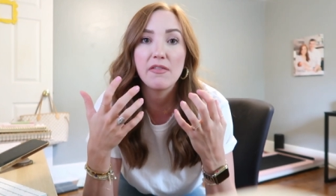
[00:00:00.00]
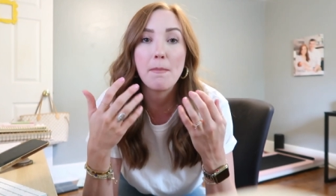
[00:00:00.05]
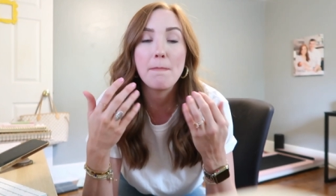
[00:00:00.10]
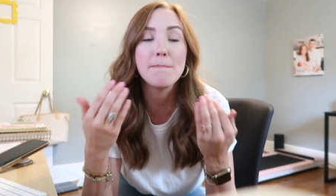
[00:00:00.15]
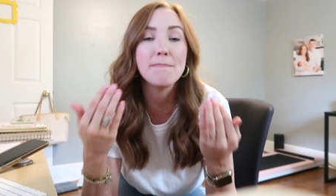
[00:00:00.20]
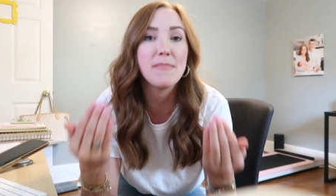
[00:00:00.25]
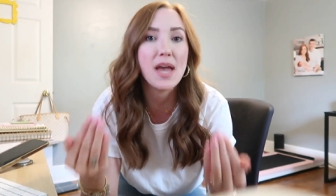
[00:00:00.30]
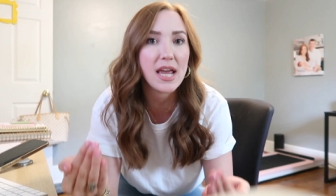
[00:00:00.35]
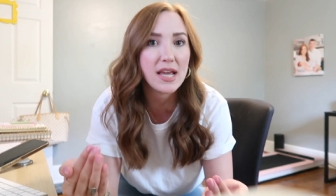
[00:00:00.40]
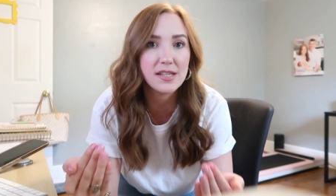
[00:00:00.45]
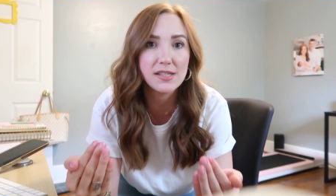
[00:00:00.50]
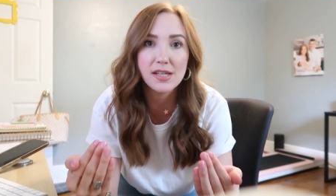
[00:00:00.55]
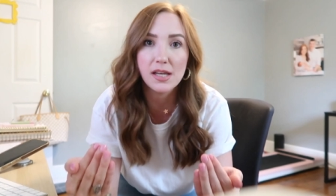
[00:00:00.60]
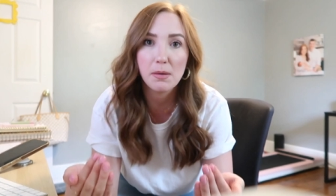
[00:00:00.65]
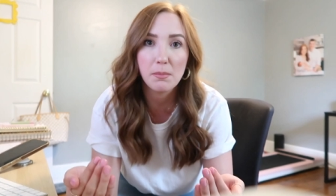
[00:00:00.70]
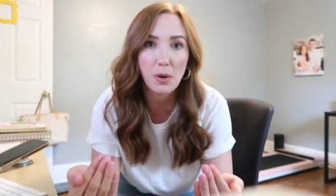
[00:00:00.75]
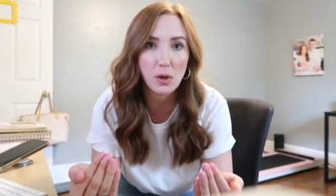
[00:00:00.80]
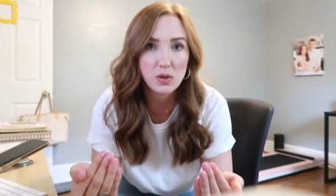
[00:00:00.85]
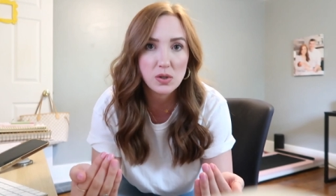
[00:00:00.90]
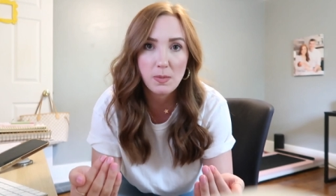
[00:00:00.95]

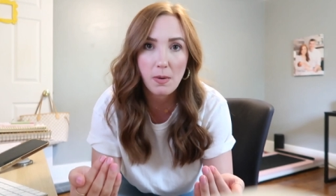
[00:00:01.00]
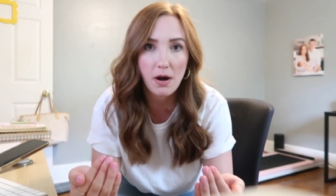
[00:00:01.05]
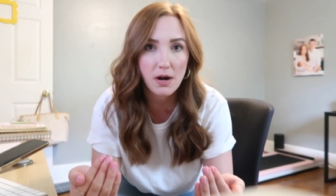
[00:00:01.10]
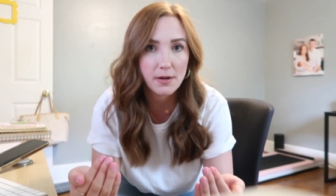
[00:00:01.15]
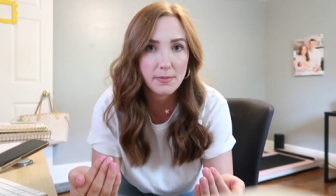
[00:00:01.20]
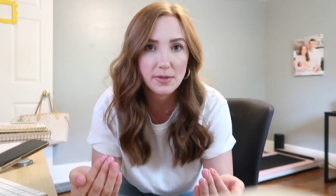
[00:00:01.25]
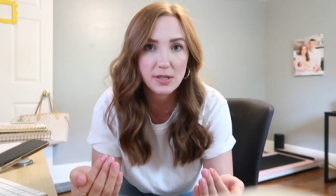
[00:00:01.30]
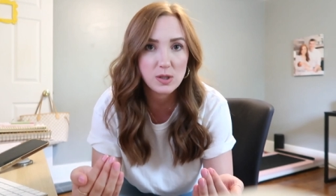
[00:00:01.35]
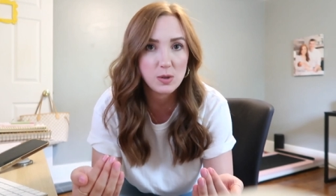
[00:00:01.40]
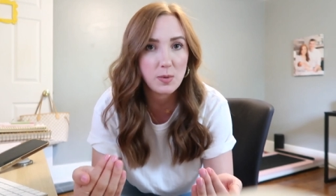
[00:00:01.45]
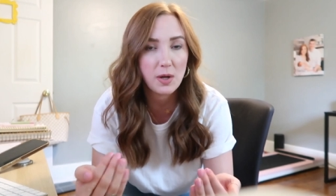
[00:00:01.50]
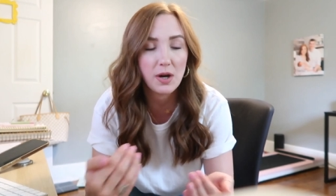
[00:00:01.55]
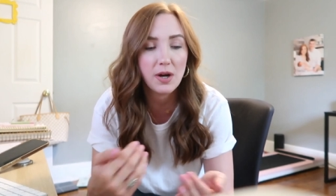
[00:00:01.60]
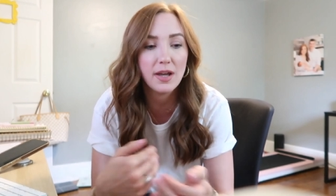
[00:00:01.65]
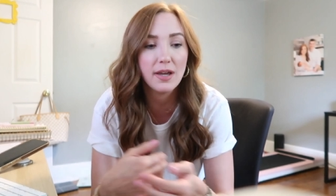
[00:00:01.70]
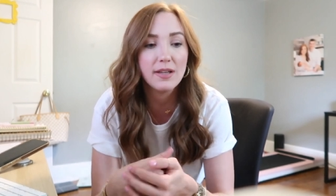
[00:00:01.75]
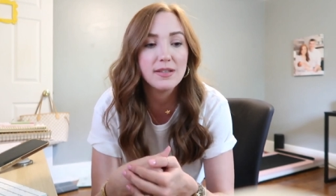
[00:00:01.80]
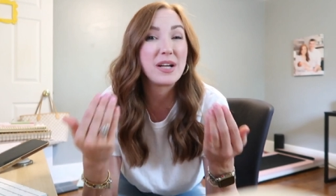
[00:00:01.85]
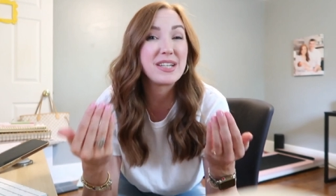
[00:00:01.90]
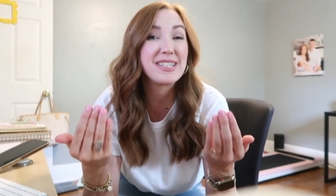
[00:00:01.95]
amazing postpartum
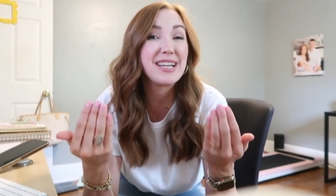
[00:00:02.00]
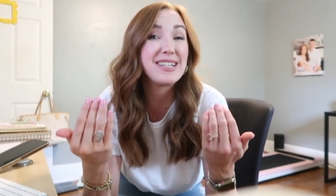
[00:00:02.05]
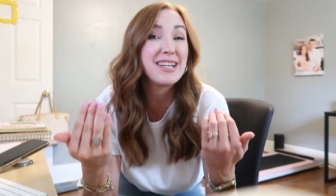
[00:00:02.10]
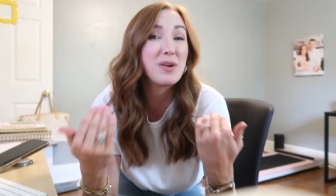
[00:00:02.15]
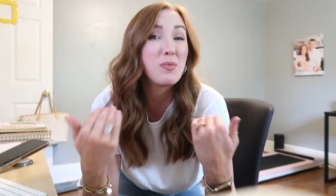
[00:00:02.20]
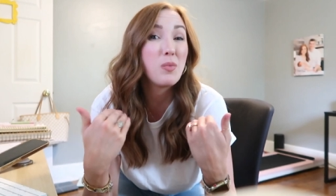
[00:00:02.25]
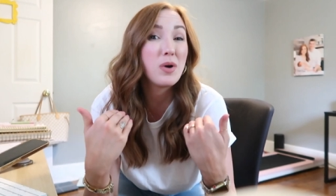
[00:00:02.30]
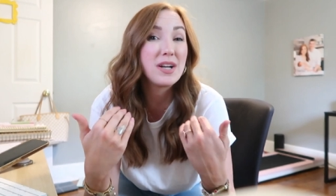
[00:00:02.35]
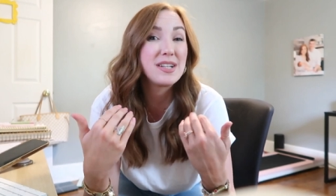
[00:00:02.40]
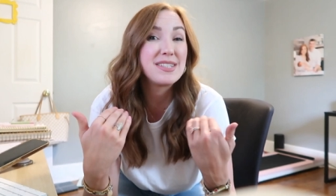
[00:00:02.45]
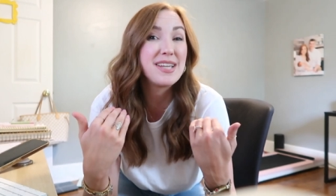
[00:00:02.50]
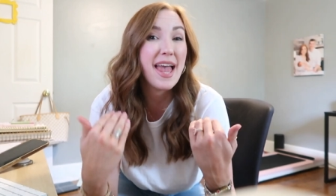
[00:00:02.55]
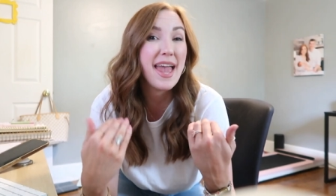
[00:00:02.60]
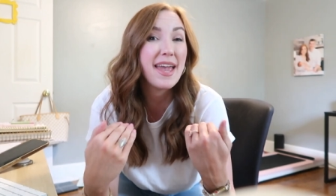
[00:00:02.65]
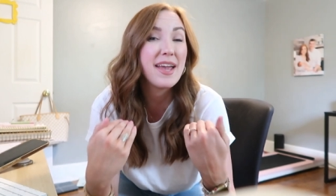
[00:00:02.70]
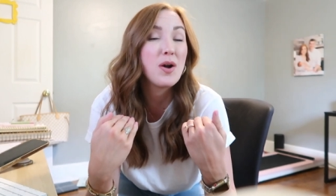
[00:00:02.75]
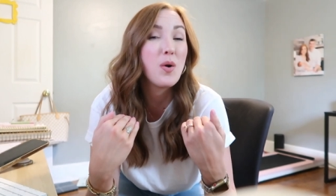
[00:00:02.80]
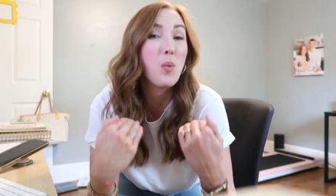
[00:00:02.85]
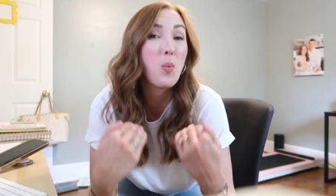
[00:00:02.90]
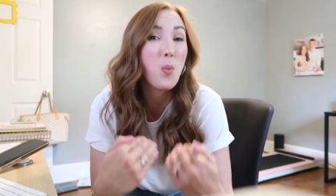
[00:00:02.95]
experience because I didn't want to
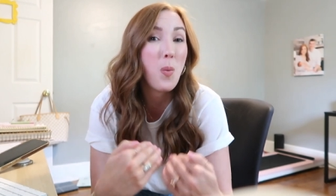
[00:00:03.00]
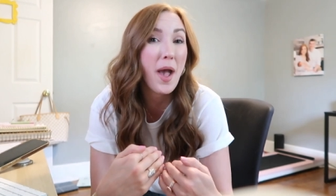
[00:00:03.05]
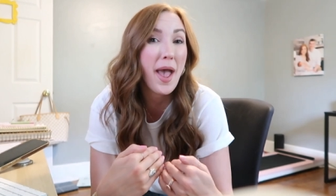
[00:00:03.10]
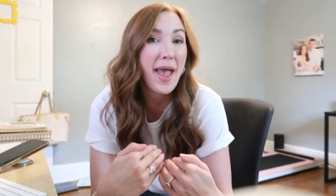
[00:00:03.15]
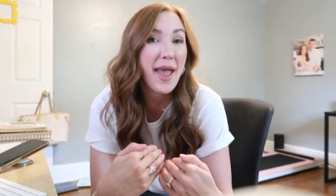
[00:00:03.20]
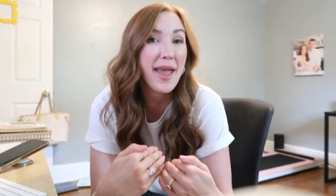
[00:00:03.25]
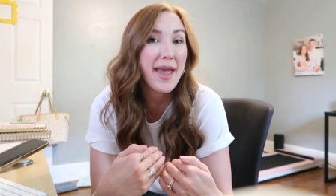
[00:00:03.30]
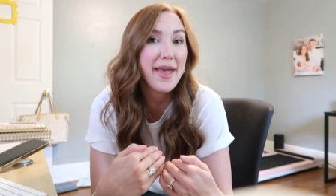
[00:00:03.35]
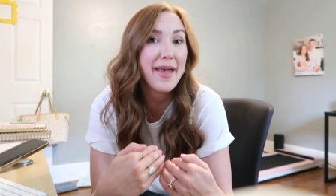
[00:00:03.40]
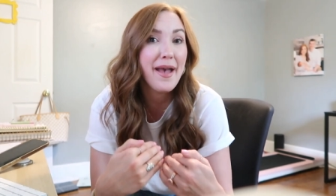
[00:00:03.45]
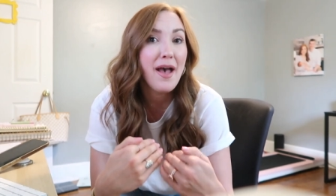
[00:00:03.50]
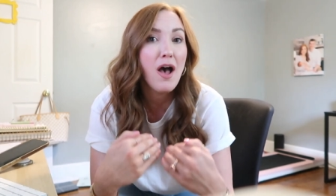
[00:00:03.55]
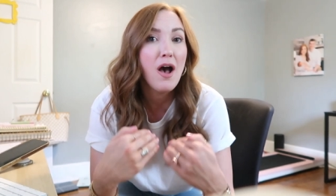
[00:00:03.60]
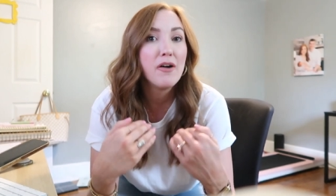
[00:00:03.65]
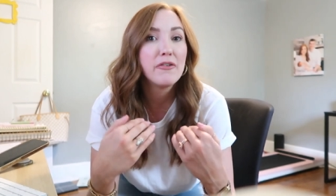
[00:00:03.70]
take away